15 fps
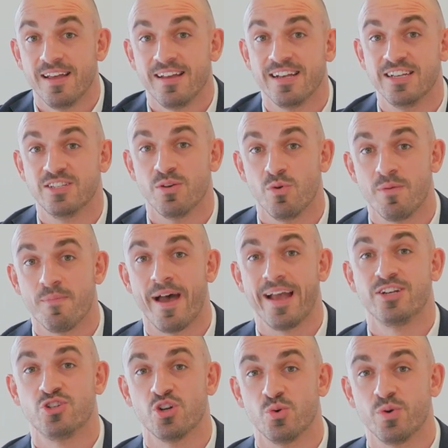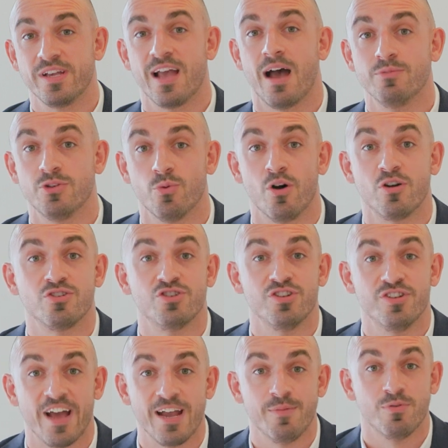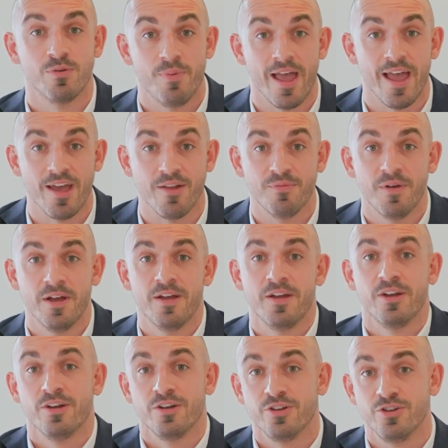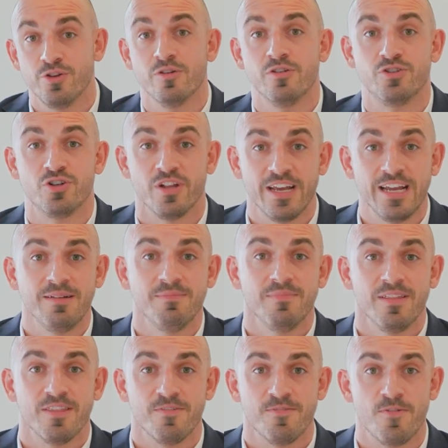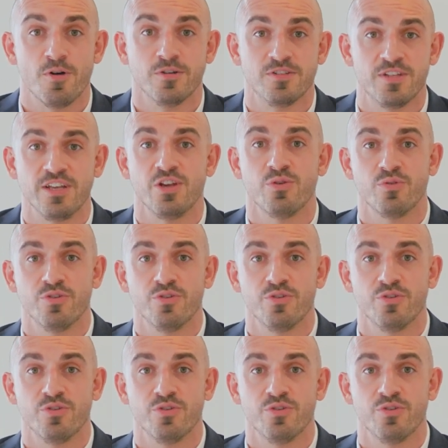is that we make sure we come to auction day prepared. Usually, the first thing you